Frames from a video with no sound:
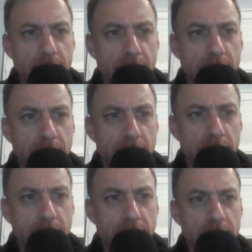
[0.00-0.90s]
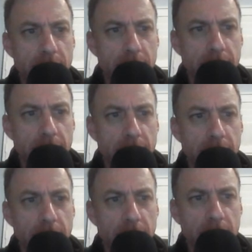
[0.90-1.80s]

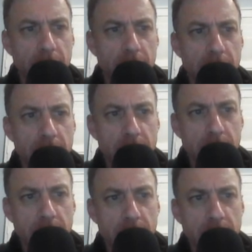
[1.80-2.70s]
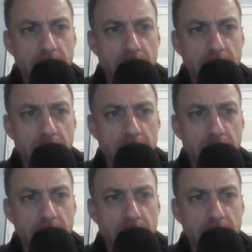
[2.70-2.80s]
Nothing is said.